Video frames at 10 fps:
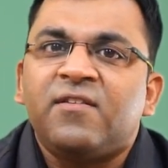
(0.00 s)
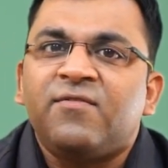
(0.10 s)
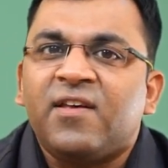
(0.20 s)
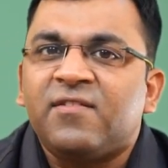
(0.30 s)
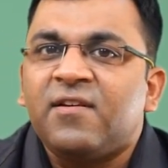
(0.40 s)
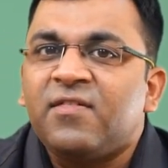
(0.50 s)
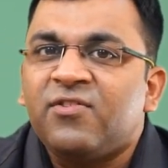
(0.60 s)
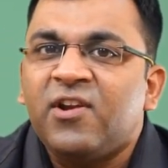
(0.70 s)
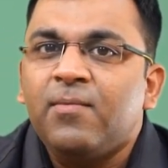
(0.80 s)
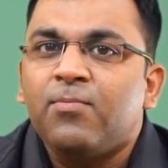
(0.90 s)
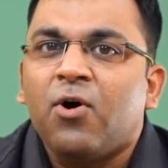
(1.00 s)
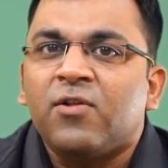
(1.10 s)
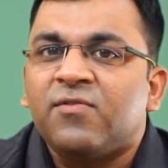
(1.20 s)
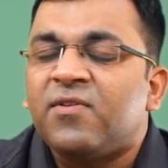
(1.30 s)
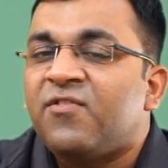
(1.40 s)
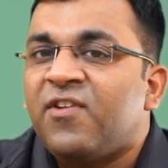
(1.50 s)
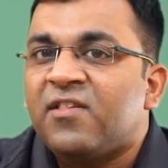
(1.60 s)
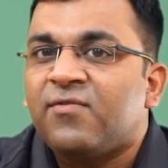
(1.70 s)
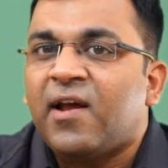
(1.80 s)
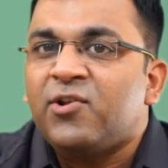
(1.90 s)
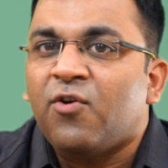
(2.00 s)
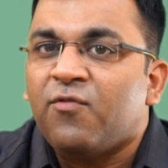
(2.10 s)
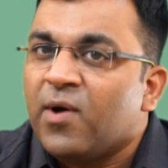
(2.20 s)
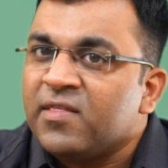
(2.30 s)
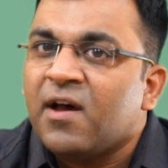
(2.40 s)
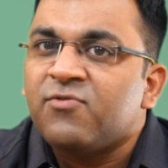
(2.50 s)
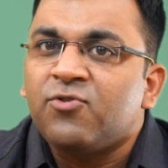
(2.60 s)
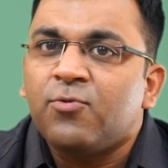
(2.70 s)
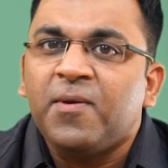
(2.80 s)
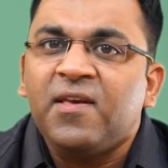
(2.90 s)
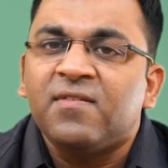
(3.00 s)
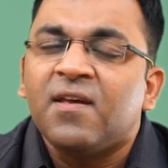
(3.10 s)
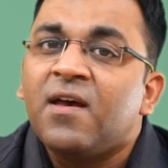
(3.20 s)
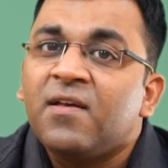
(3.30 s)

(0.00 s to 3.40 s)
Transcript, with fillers: is invested in 3 bonds with a face value of 1,000 rupees,